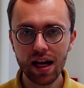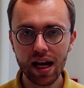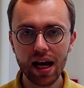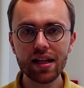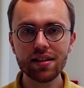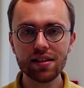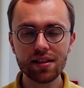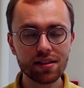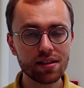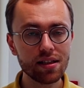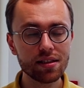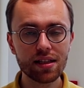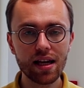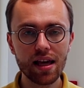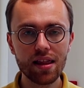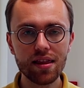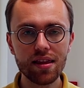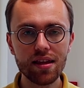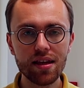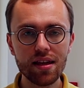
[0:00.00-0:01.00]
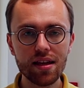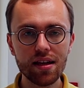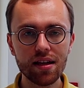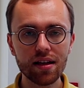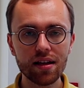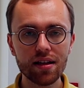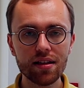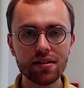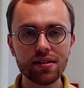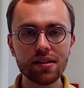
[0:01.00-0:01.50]
And this is, I
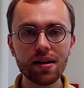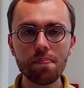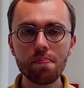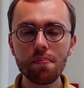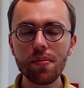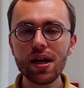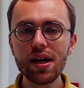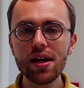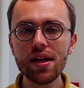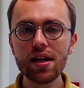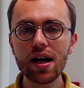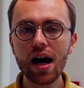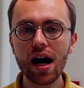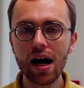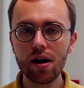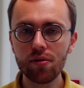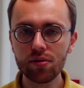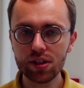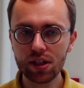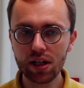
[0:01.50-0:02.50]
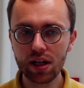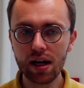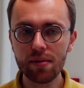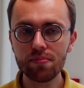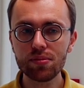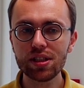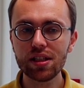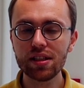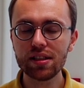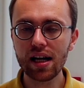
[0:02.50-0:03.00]
think, the main outcome
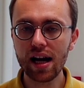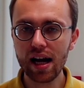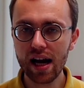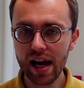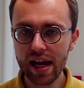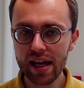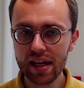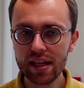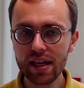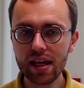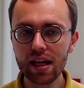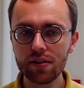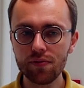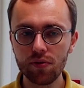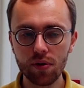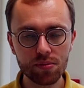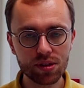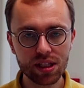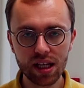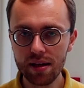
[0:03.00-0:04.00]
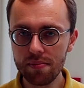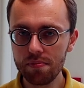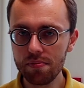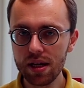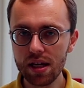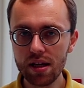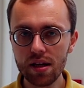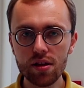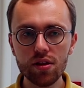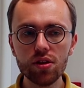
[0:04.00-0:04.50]
that I get from the
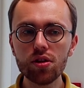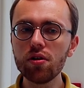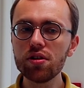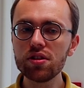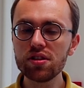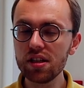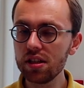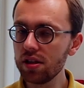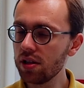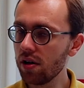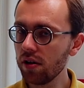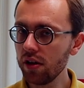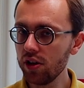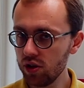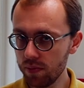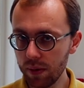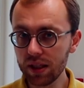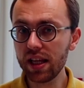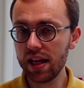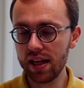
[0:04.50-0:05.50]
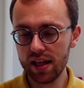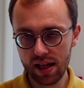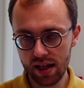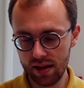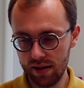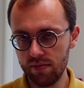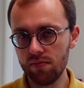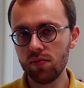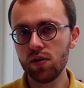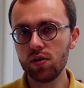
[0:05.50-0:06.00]
MBA. Not the knowledge, but I
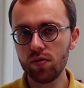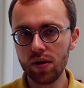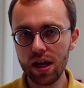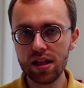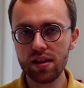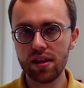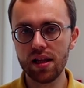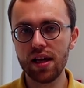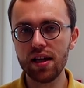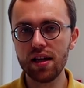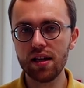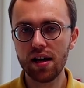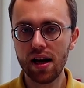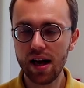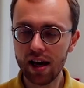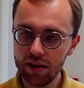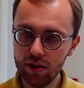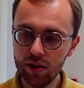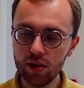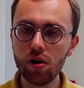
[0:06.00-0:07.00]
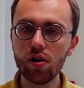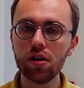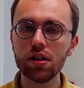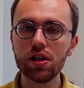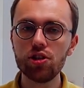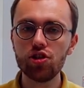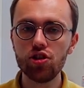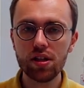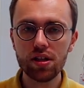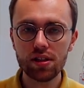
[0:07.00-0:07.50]
get great like
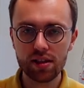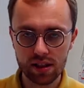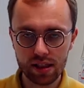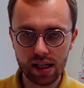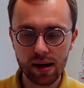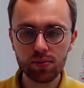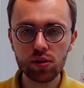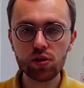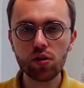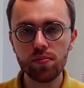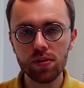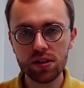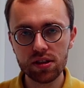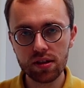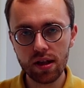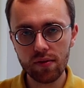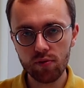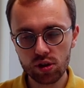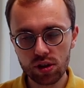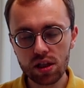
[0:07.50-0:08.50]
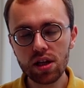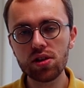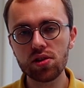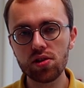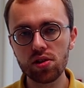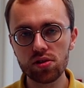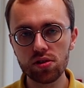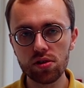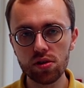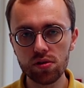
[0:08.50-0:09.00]
knowledge in some topics that I was
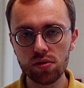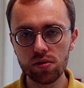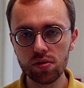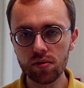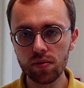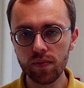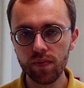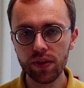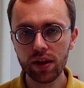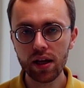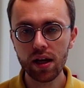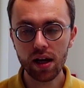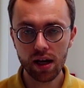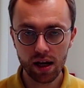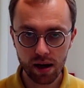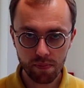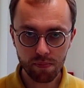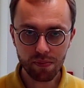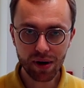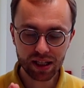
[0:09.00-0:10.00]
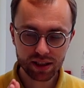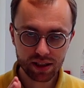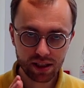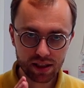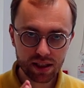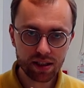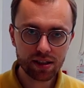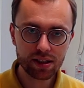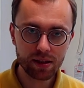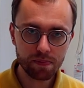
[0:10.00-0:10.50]
interested to. But
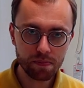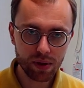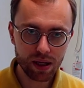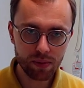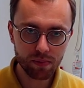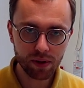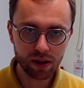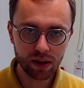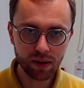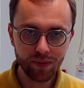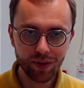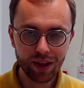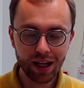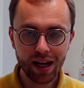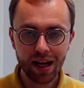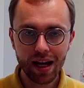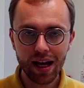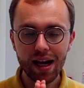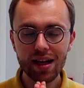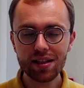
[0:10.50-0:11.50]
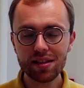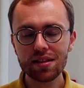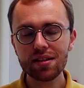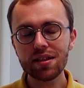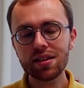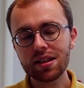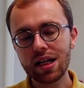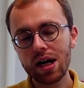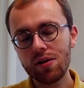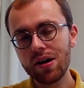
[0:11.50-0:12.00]
it is the people. And this
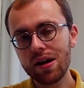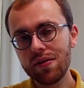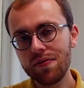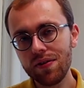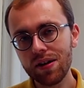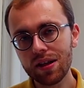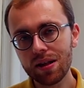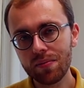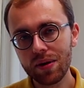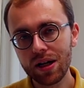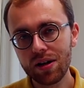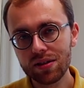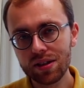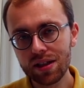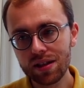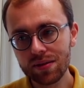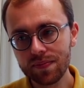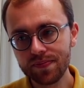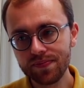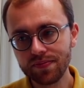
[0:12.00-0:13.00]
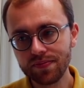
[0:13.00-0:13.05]
is how I feel about it.